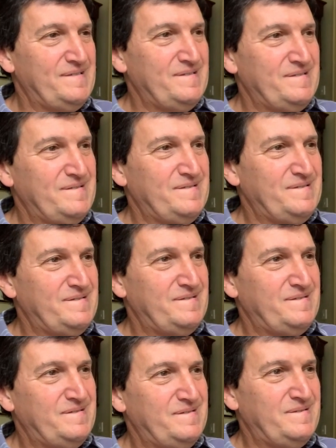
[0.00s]
But
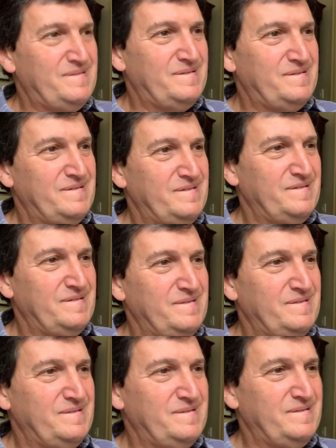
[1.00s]
apparently,